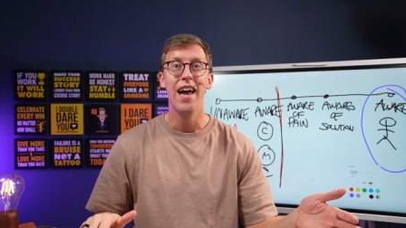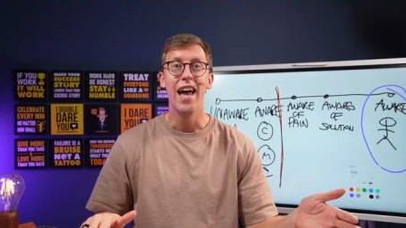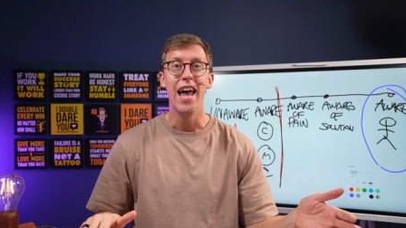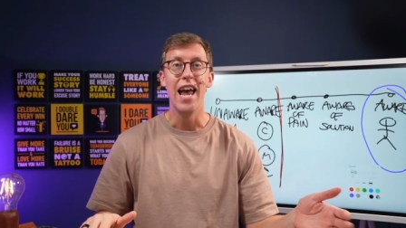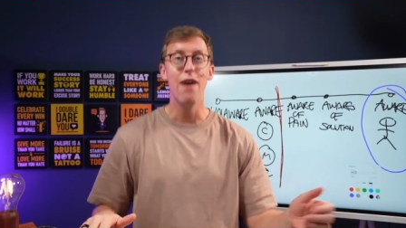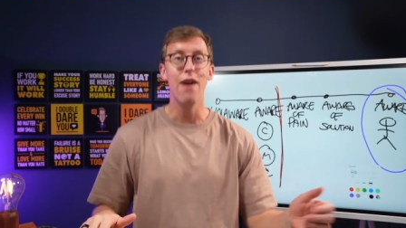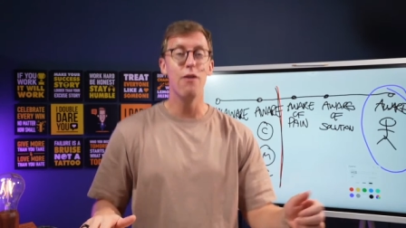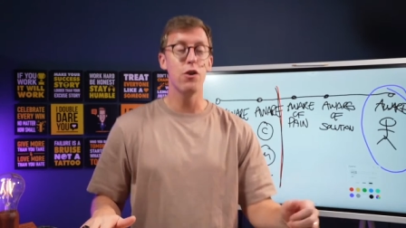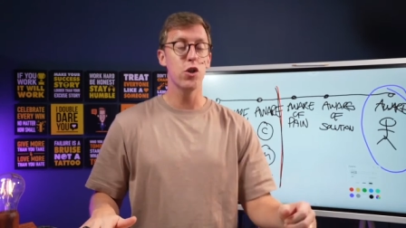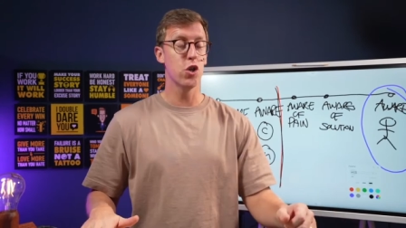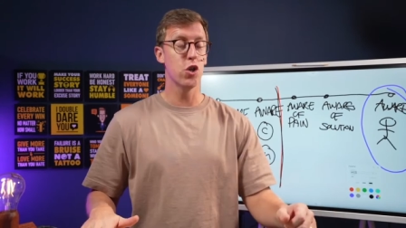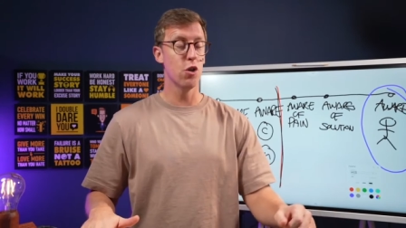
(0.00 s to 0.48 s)

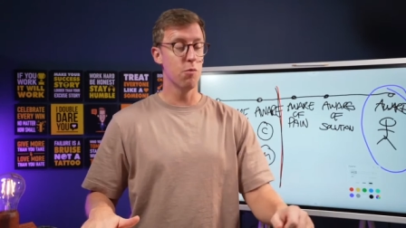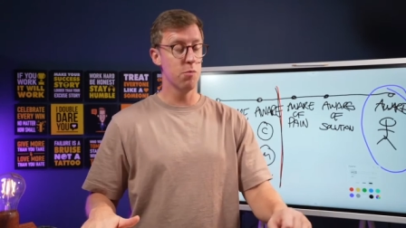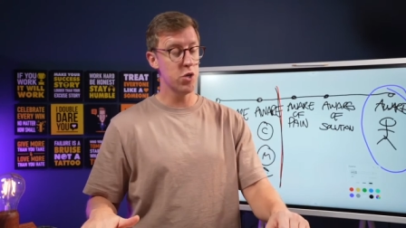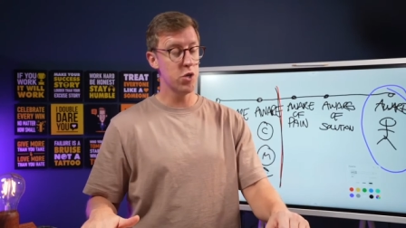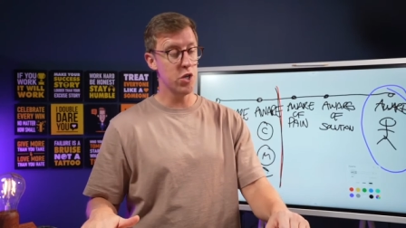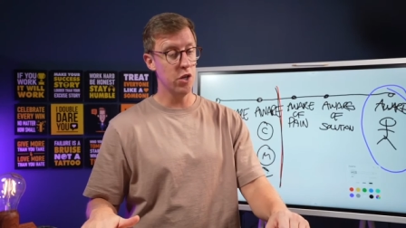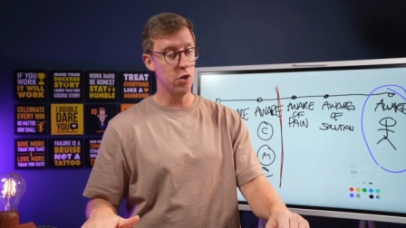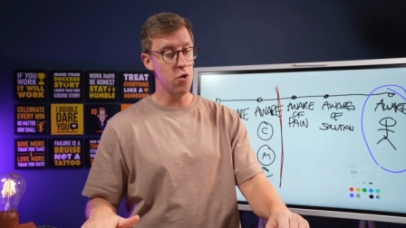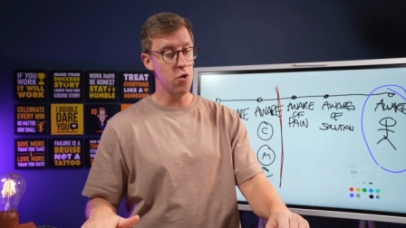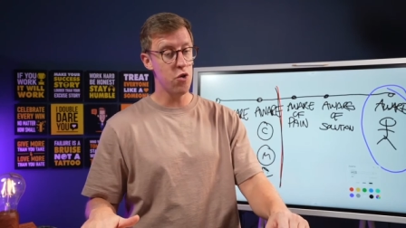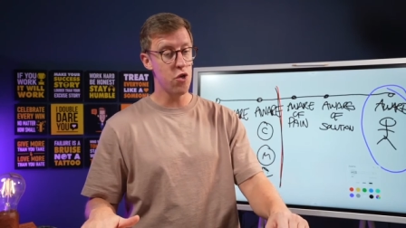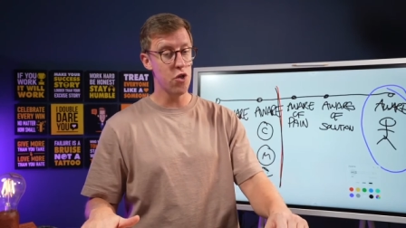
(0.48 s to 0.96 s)
Here are some
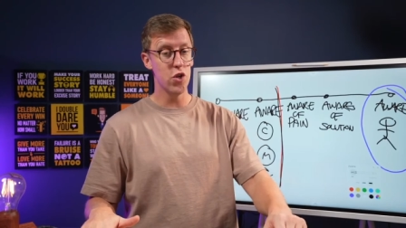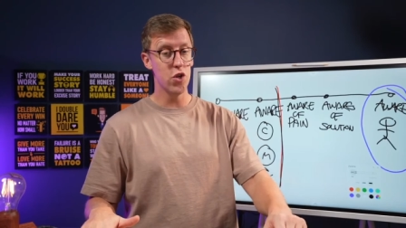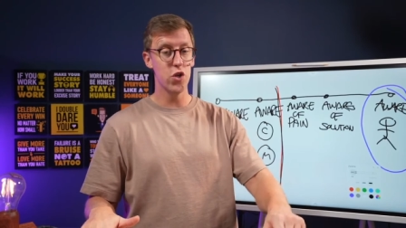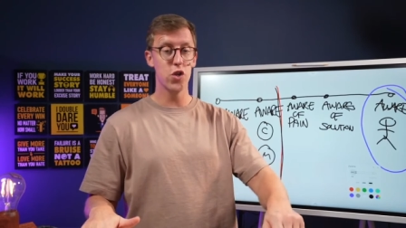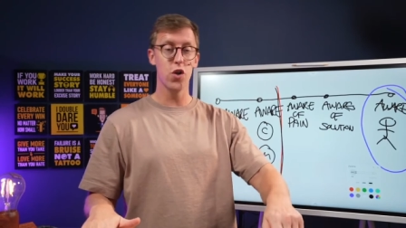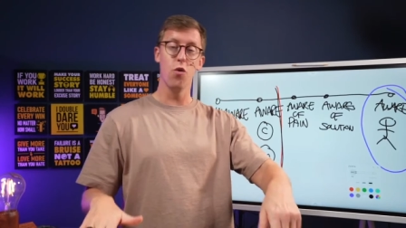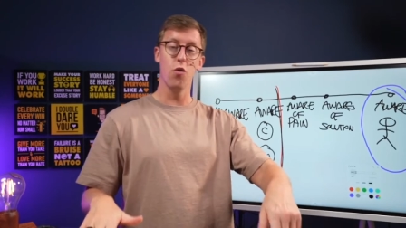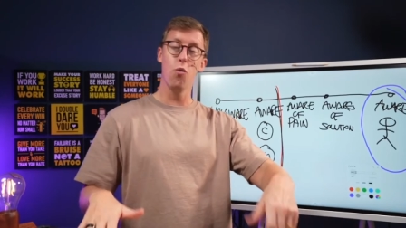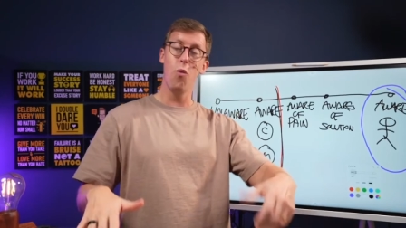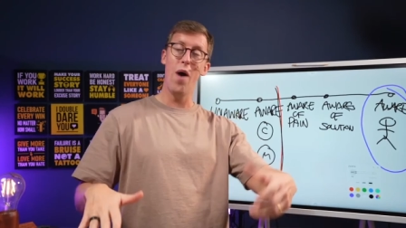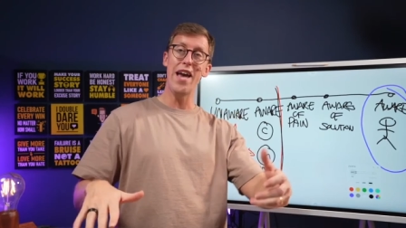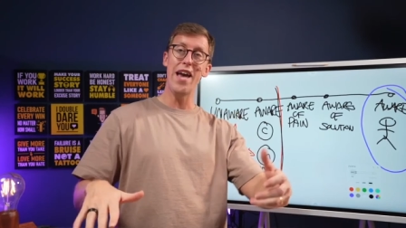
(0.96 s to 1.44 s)

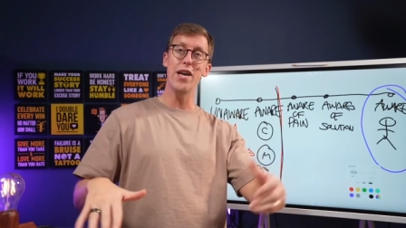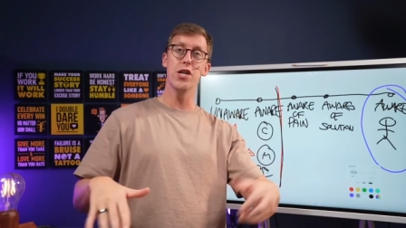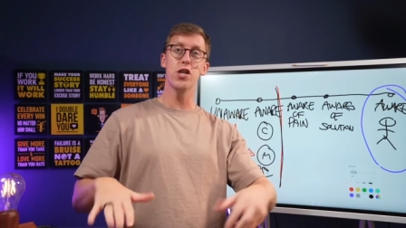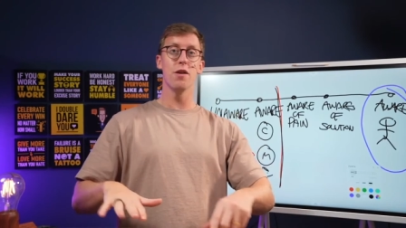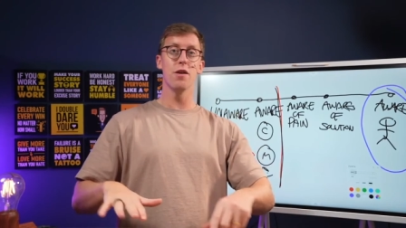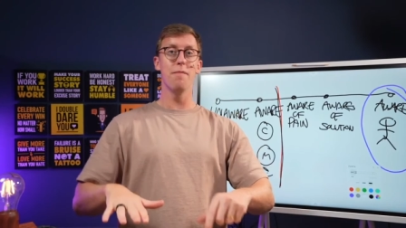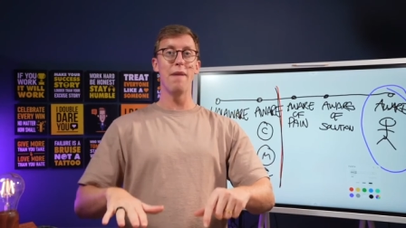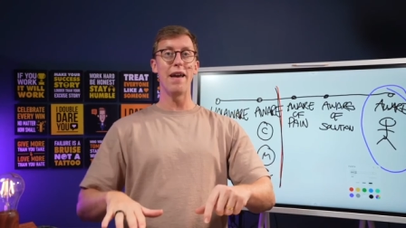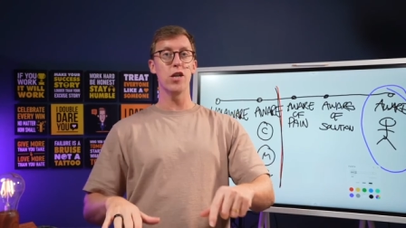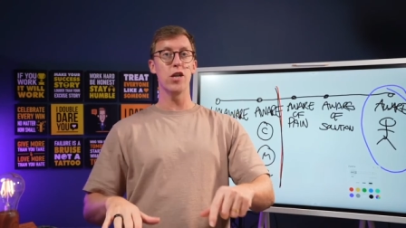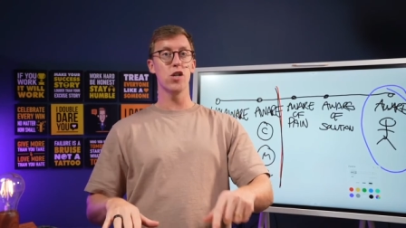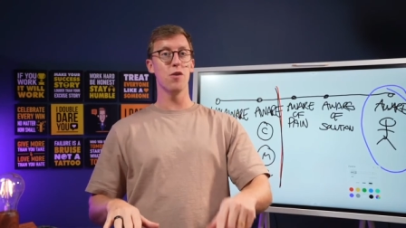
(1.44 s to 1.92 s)
solutions or ways
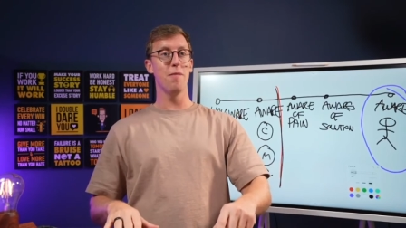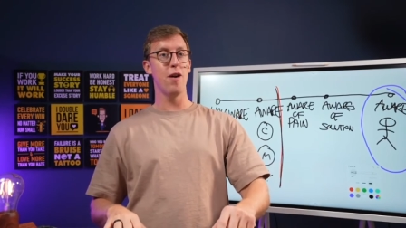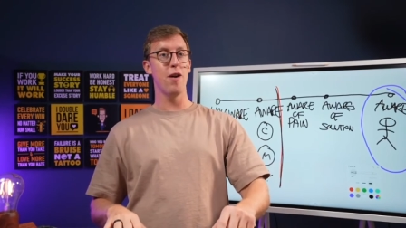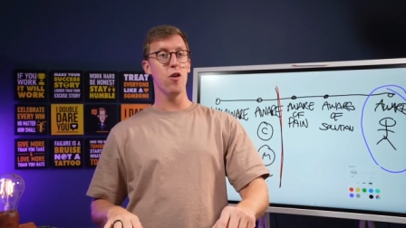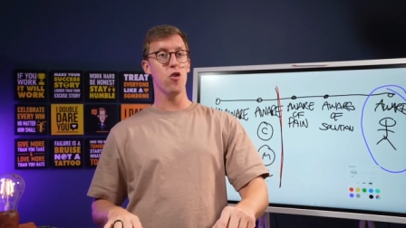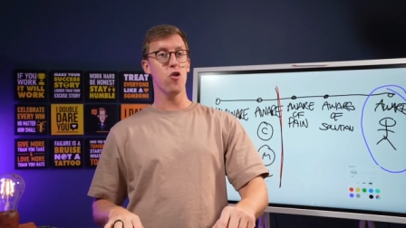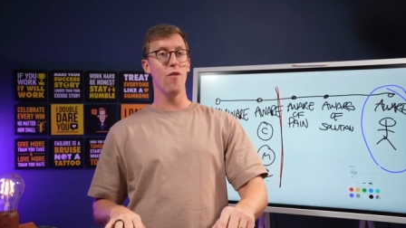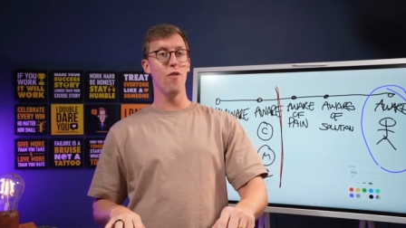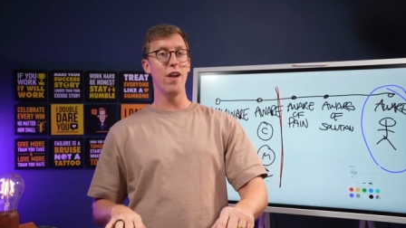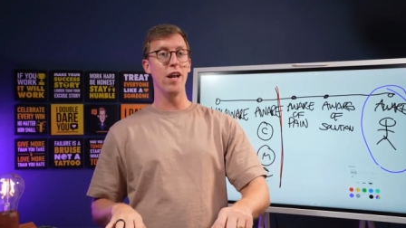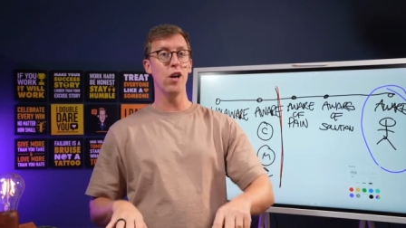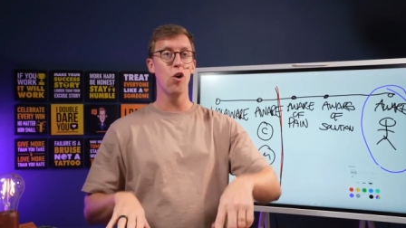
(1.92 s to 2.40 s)
to make some
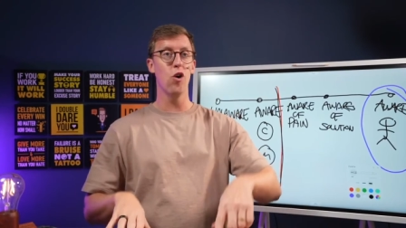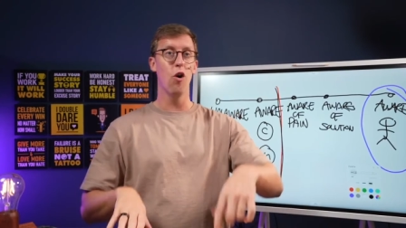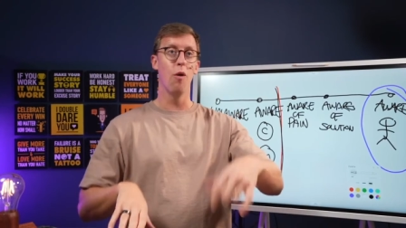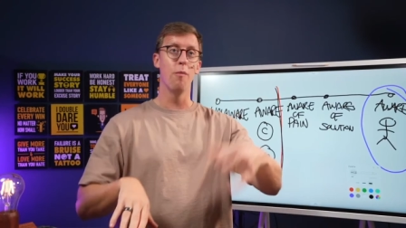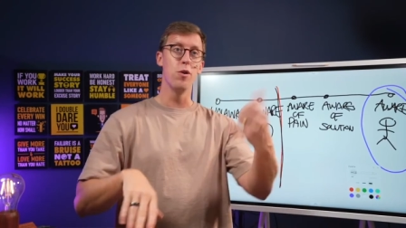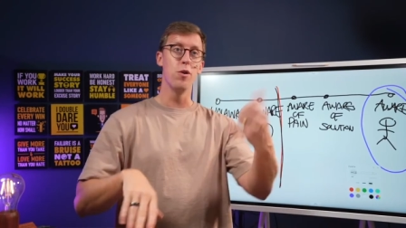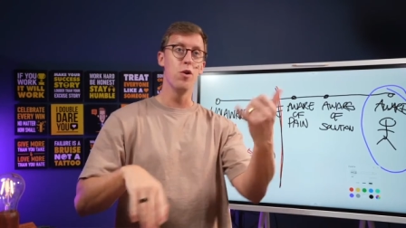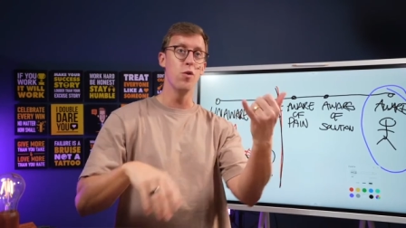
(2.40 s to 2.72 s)
extra income.